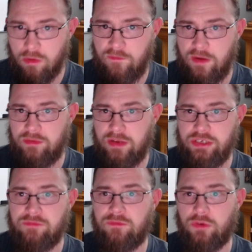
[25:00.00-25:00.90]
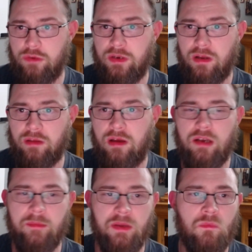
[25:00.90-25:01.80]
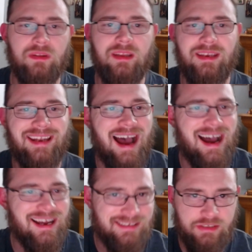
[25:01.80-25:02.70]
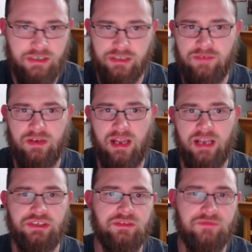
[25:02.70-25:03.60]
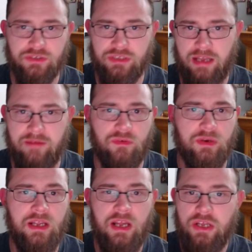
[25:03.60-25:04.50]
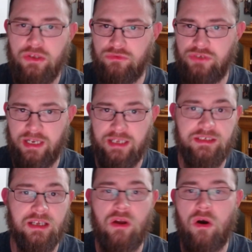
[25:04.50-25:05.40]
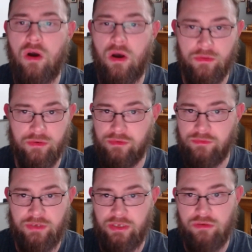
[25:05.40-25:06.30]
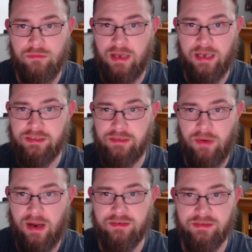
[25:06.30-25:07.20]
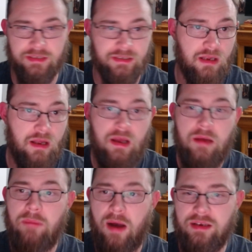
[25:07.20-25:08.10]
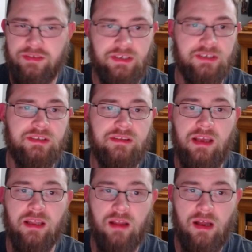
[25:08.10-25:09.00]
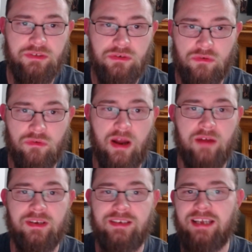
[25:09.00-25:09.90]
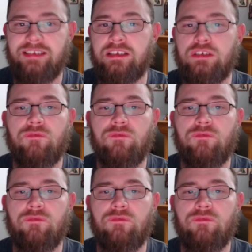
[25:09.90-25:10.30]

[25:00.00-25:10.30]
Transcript: foundation for human autonomy, one that denies the justifications for slavery, eugenics, and other dehumanizing practices. Bastiat's theological grounding takes this